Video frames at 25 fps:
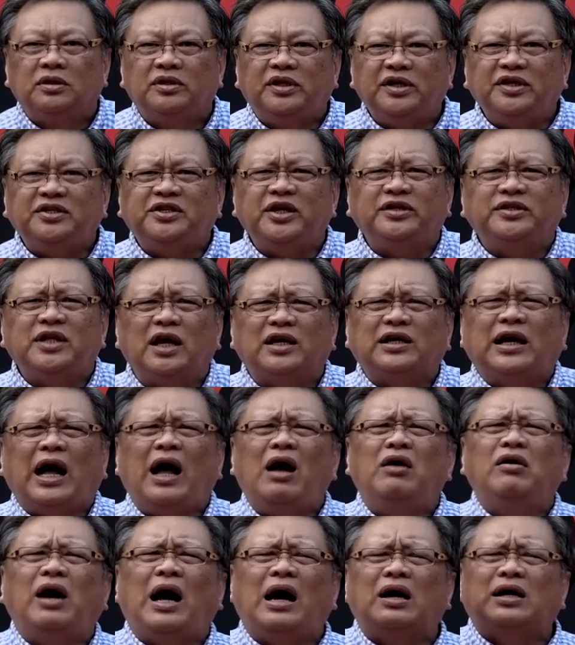This is the
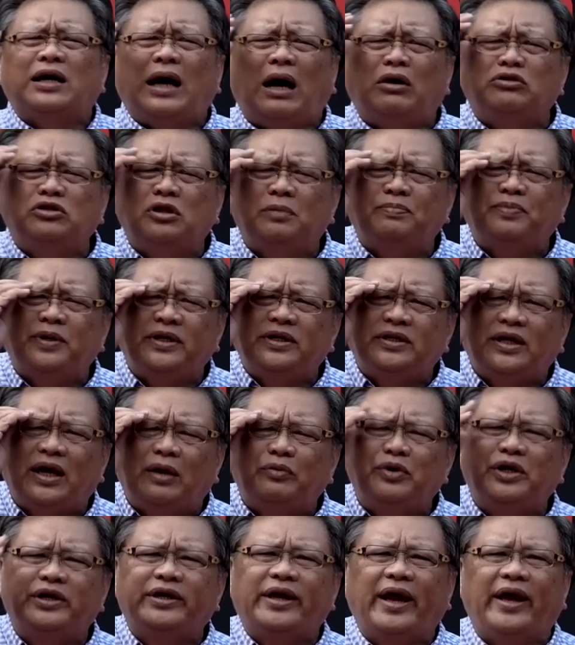kind of accountability
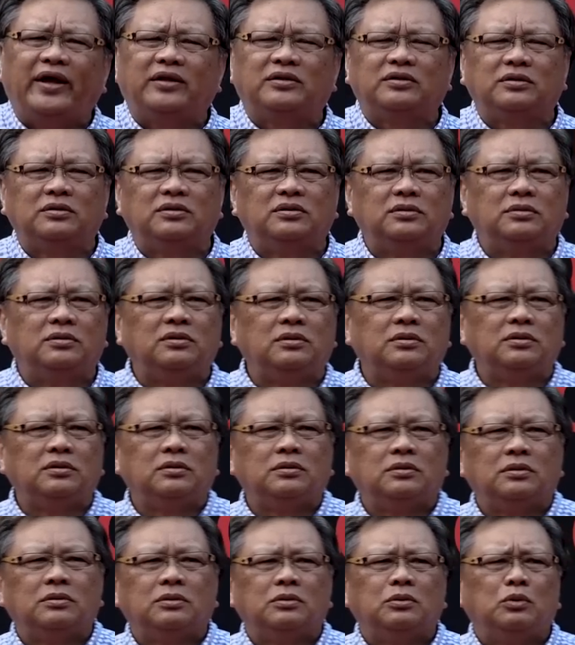that we get.
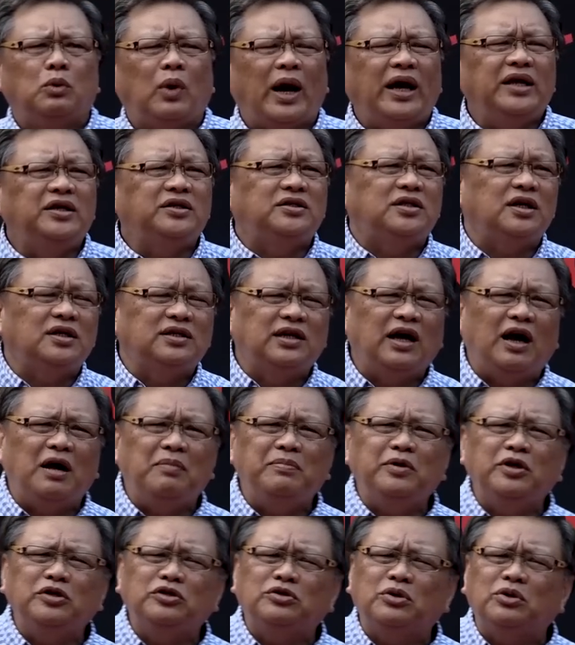Why is the
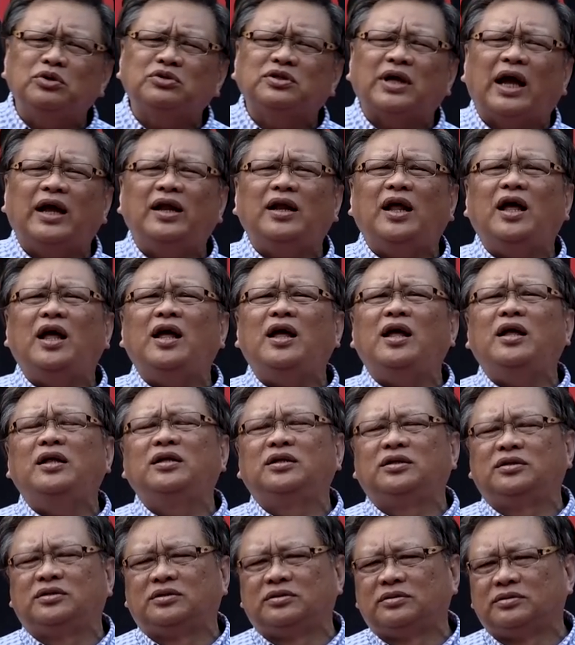government so
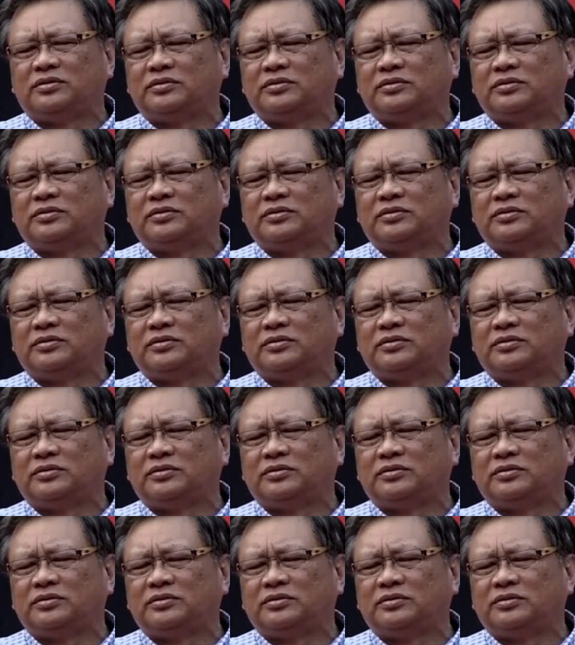silent?